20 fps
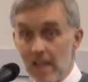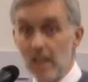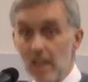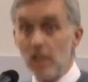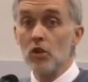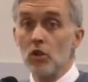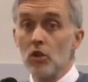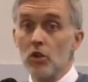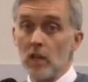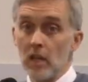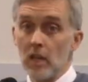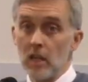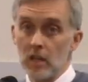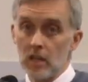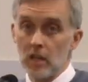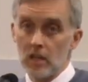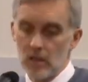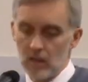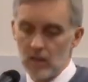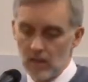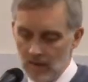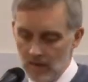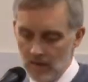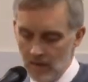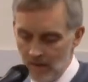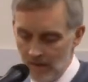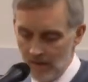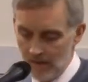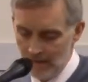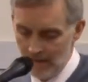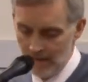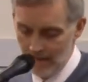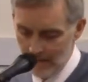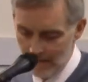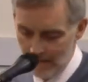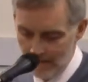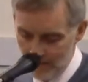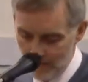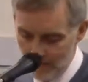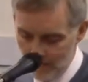increase,
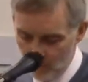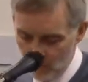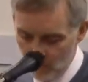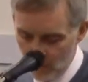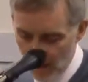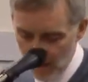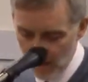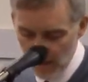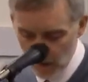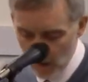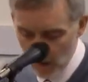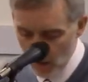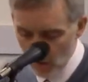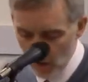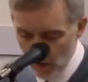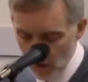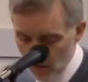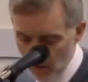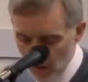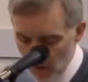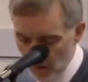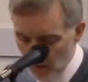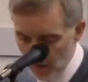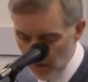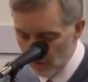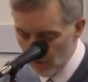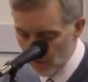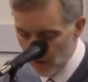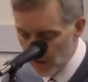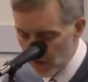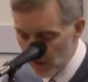and his own corresponding